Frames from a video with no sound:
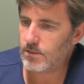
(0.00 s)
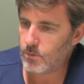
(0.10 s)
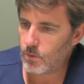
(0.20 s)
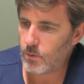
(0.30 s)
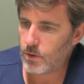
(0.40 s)

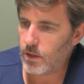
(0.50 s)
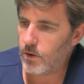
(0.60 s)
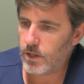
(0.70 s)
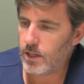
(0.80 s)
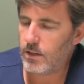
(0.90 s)
what we're
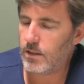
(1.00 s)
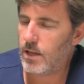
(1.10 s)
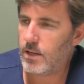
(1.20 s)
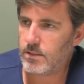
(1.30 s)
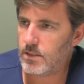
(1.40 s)
learning in
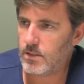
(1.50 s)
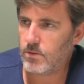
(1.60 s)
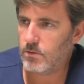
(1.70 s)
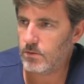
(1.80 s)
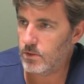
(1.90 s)
class
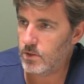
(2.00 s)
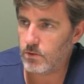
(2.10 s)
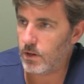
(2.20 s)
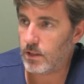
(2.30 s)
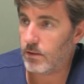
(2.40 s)
isn't
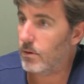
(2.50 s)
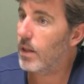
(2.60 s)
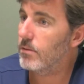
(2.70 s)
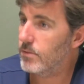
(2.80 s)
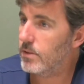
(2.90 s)
directly
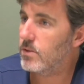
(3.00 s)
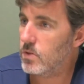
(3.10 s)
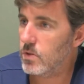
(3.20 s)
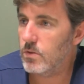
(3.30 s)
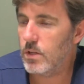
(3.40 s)

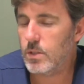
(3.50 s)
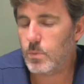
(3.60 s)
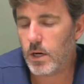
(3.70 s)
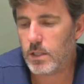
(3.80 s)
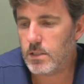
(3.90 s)
relevant to those
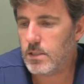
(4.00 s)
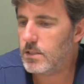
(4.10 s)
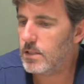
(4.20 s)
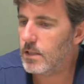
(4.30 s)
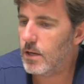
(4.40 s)

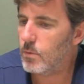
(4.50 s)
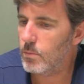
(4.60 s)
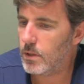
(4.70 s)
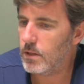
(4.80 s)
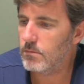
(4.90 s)
practices, then that
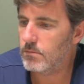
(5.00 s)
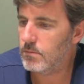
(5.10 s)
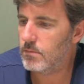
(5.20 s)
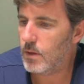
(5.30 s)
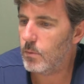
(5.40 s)

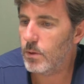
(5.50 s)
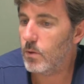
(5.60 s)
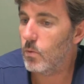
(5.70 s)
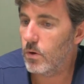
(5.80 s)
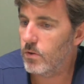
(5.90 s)
would be
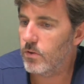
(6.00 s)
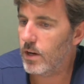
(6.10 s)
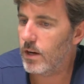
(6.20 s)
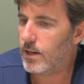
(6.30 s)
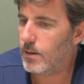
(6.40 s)
a worse
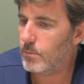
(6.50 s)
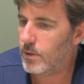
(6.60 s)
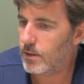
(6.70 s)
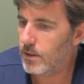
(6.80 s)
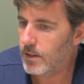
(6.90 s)

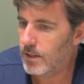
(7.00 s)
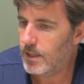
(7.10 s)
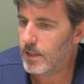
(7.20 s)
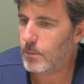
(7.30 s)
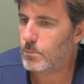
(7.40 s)
outcome
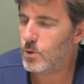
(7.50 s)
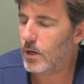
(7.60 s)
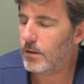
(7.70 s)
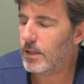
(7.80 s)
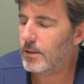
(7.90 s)
than them
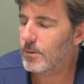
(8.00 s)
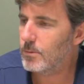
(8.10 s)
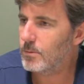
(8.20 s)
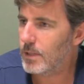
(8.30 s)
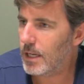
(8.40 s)
struggling
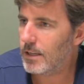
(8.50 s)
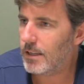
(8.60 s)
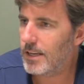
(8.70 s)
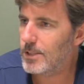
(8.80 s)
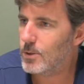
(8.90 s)
getting
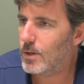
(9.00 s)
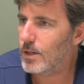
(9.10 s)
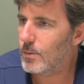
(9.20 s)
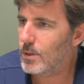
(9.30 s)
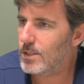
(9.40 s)
their heads
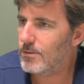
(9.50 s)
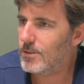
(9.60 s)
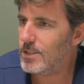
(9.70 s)
around a piece of